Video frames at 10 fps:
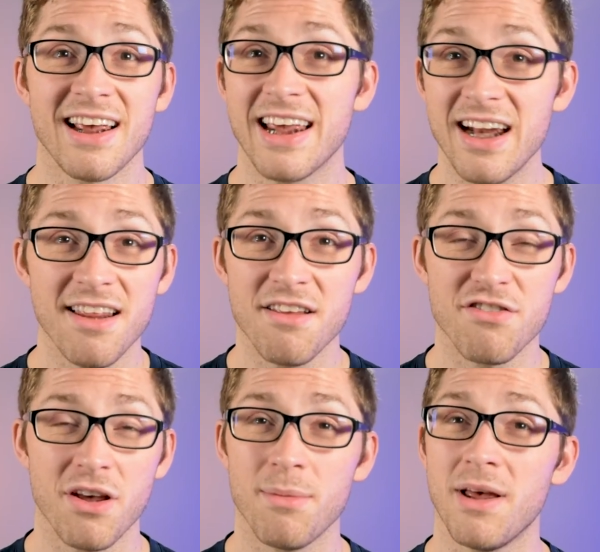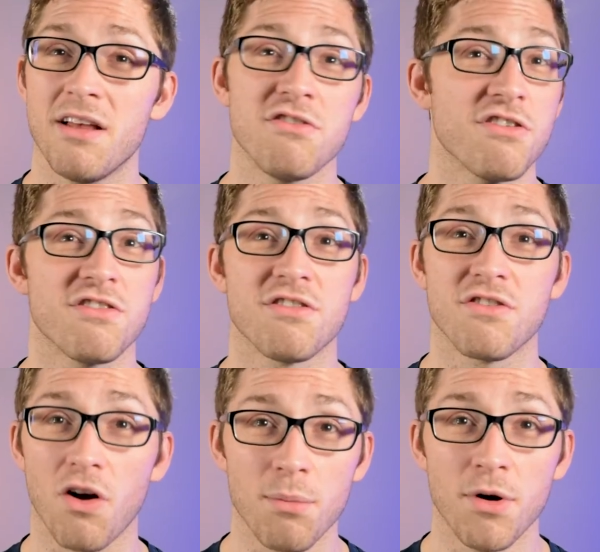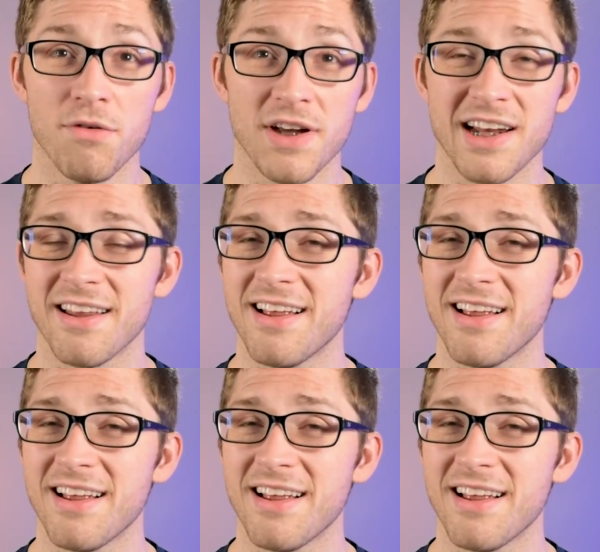get in the gym and just start moving.